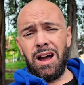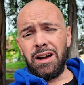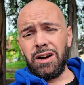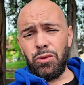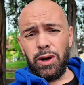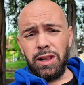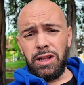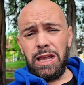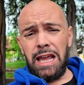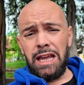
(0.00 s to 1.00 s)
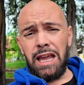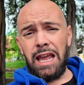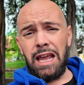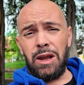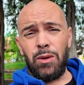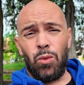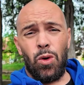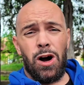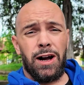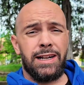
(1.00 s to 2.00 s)
I'm going to quickly take a
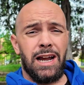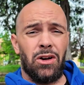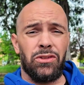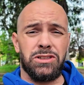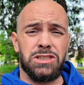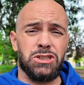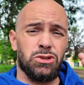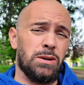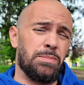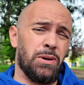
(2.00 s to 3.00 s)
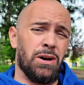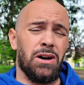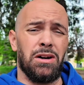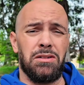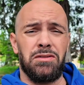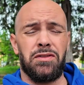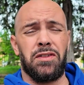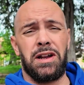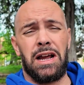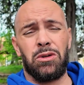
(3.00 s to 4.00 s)
walk down the strip of
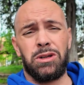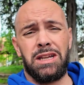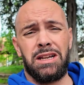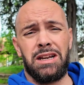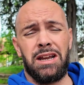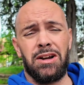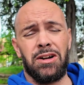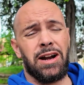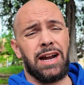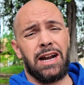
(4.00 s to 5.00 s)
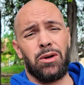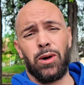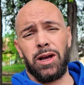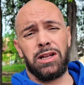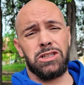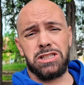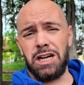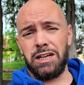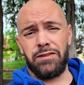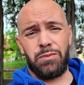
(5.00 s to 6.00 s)
Negotin here and quickly just
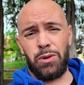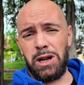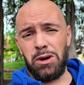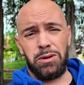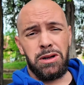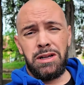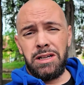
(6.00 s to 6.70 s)
kind of point out